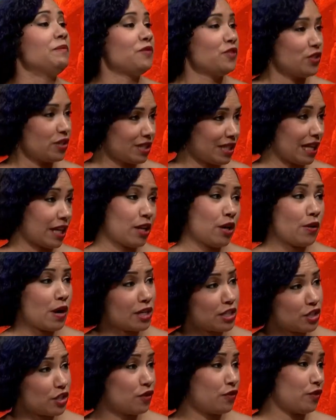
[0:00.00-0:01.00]
She's like, Go
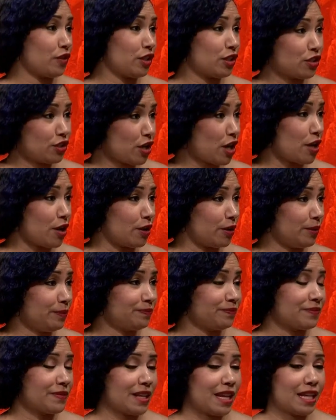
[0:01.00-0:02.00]
audition for the show.
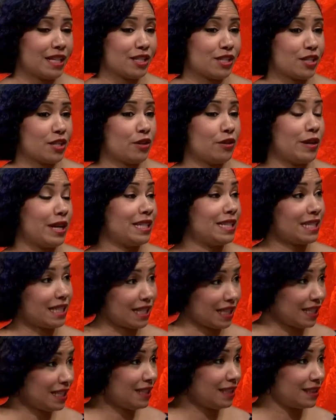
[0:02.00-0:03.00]
And so I
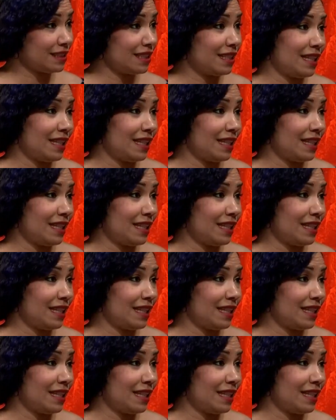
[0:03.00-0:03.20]
did